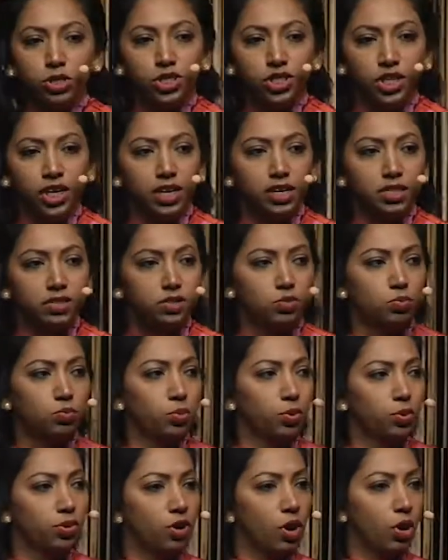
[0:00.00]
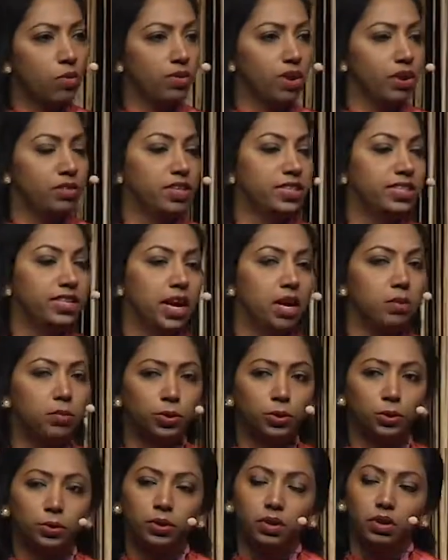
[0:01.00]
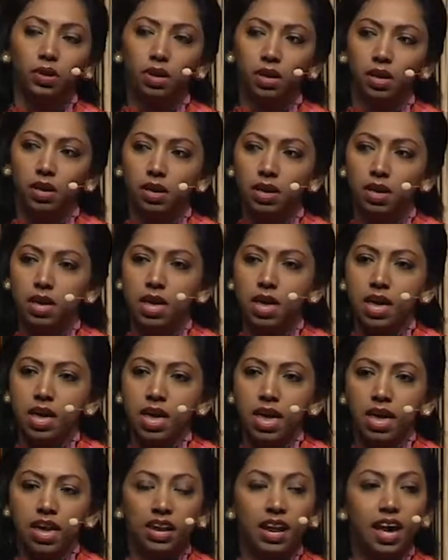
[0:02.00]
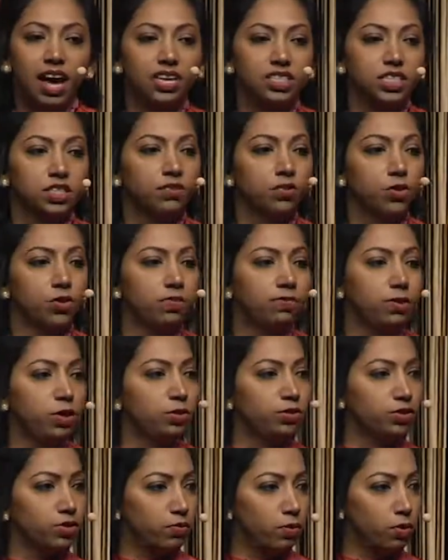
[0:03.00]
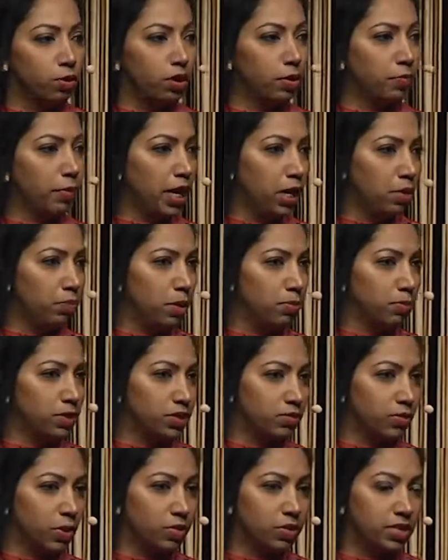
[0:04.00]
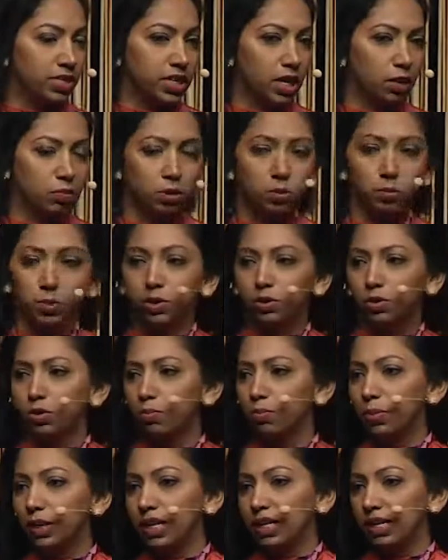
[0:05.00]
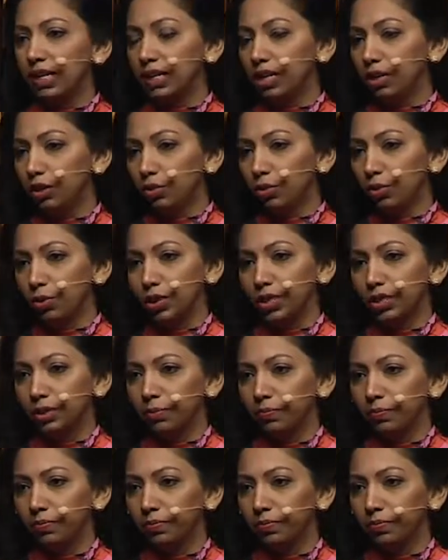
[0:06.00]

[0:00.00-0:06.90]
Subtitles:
chairs would go around the table and ask for the views of all the male members around the table, but completely ignore her.